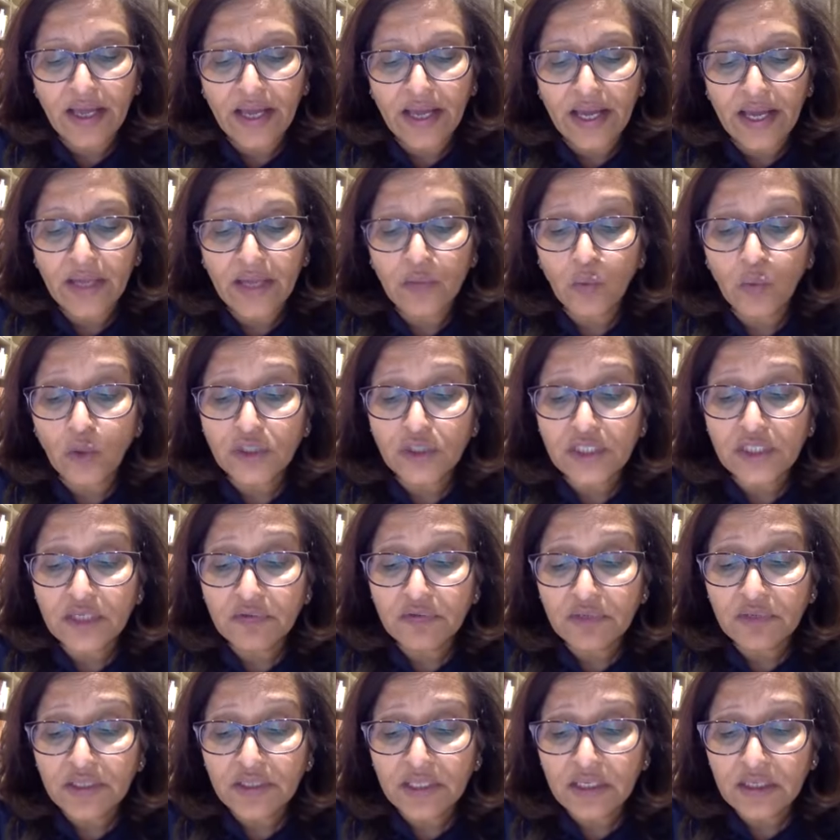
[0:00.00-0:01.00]
And
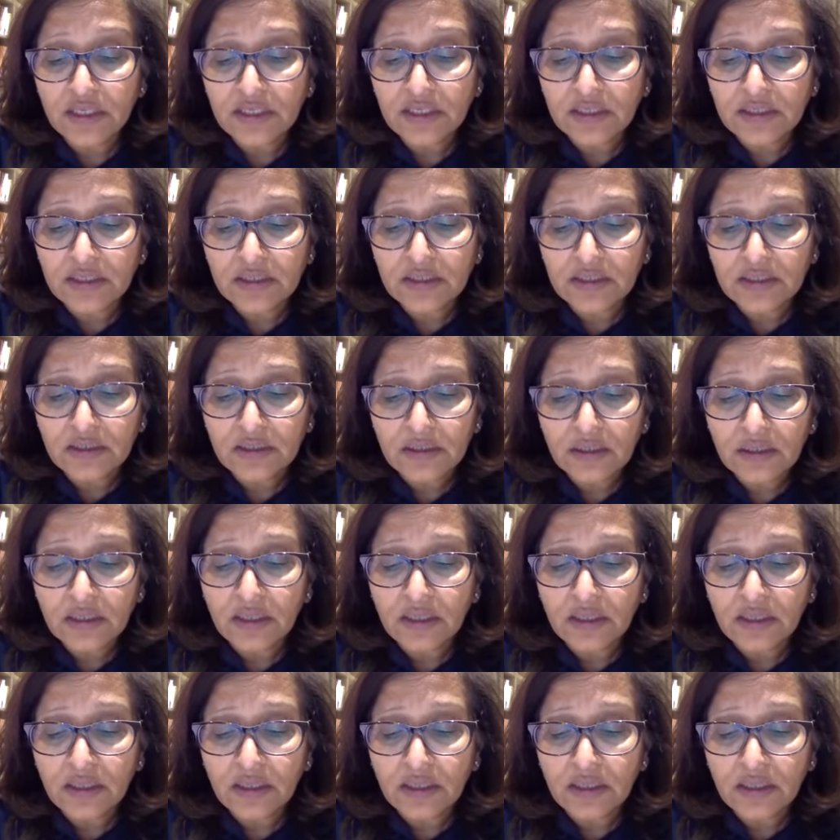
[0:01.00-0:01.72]
whatever they earn,